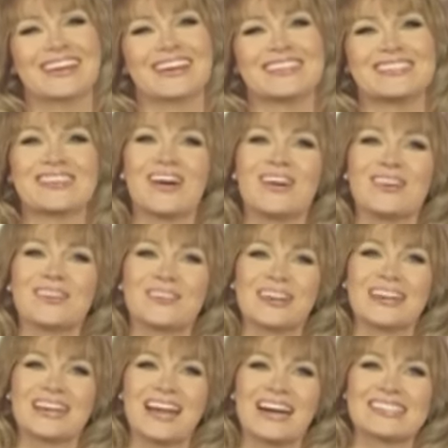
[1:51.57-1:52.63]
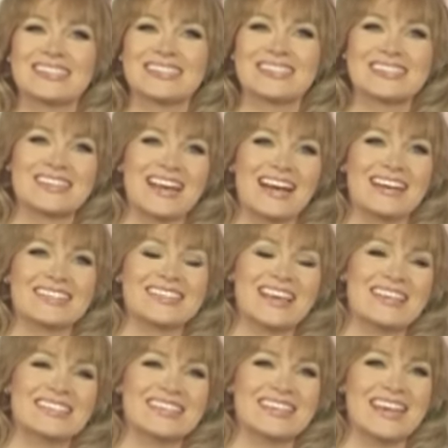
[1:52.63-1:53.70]
So Greer Garson stars
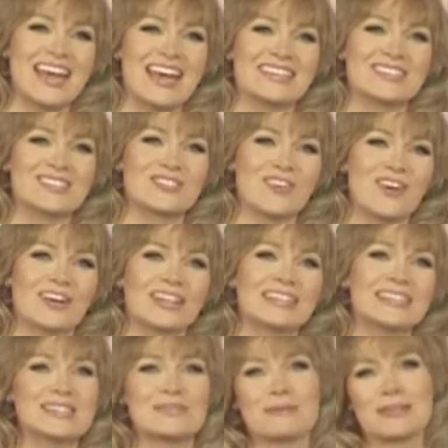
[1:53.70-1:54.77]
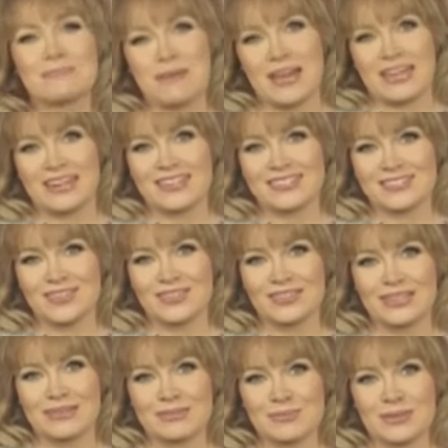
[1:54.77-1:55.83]
as the headstrong Elizabeth Bennet, who
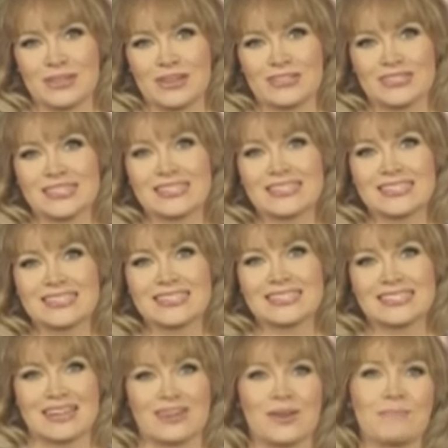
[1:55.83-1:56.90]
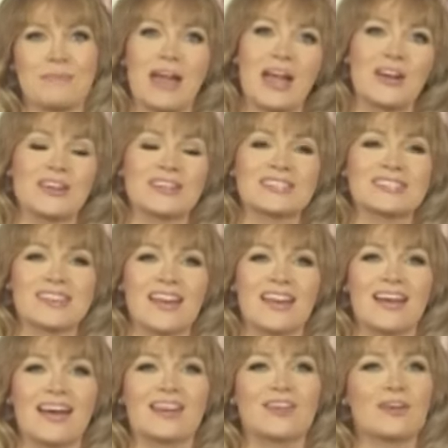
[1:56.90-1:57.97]
lives with her sisters and her parents,
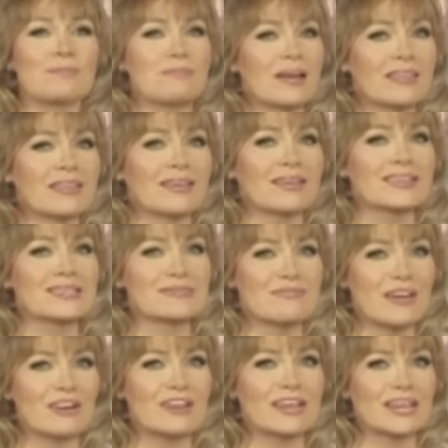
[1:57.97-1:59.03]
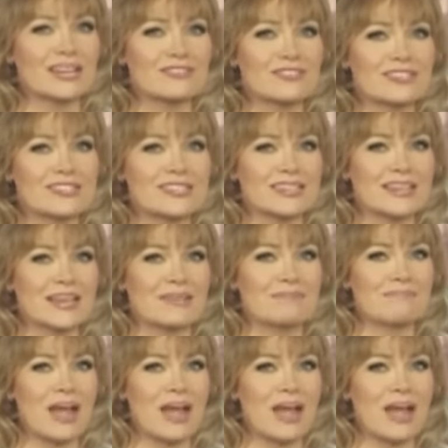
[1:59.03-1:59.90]
and her mother is very interested in